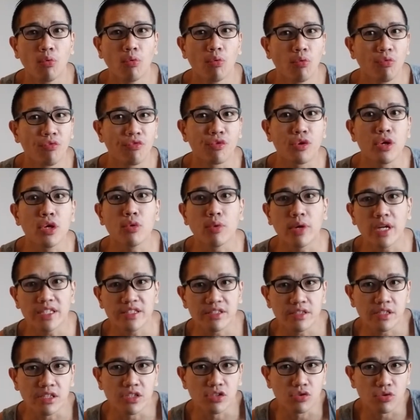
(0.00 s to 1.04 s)
three ways
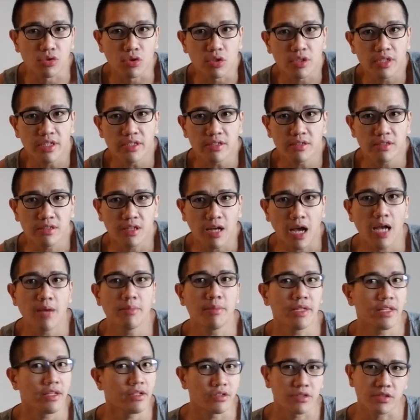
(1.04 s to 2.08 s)
to control it. I
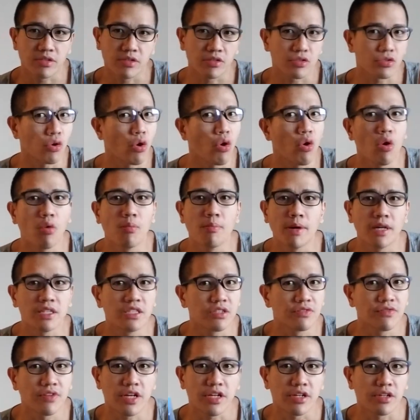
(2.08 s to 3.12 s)
mean, there's, there's a whole
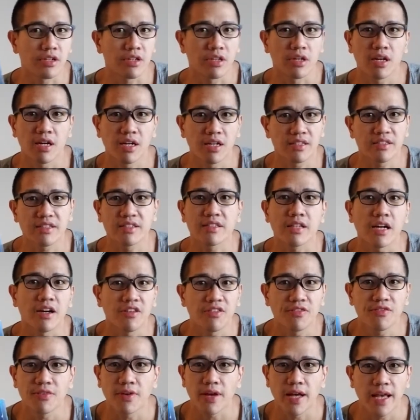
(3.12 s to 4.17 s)
bunch of other
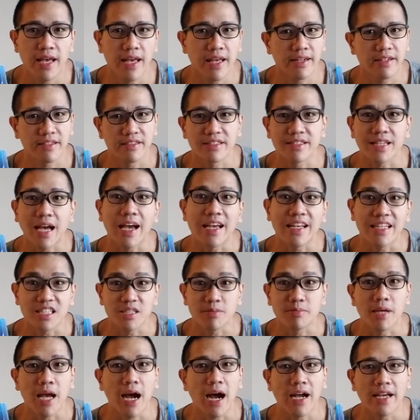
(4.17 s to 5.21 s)
stuff and
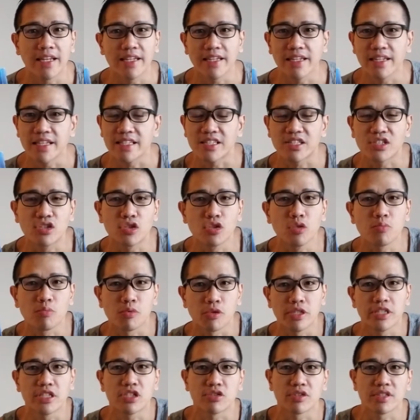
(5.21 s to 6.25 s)
science behind it. It's
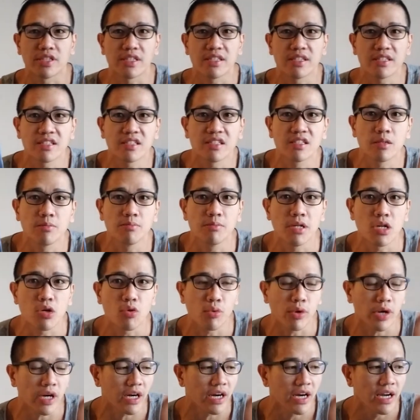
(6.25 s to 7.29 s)
super interesting. This is a book
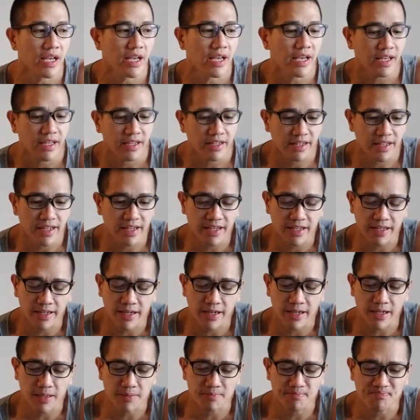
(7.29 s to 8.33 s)
where they,
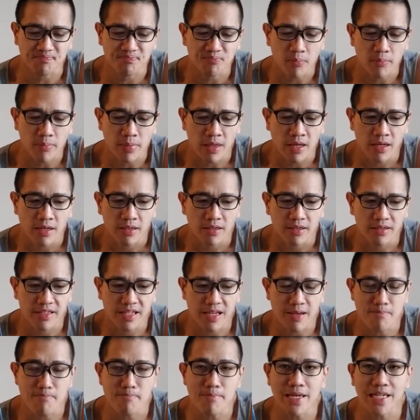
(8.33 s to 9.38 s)
um,
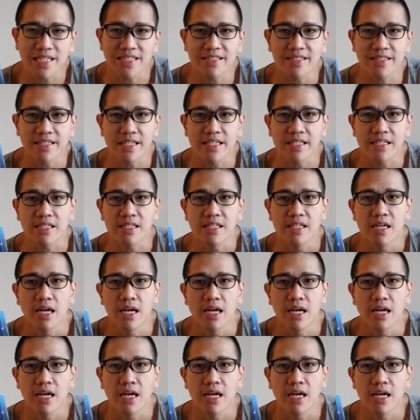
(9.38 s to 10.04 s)
they mix in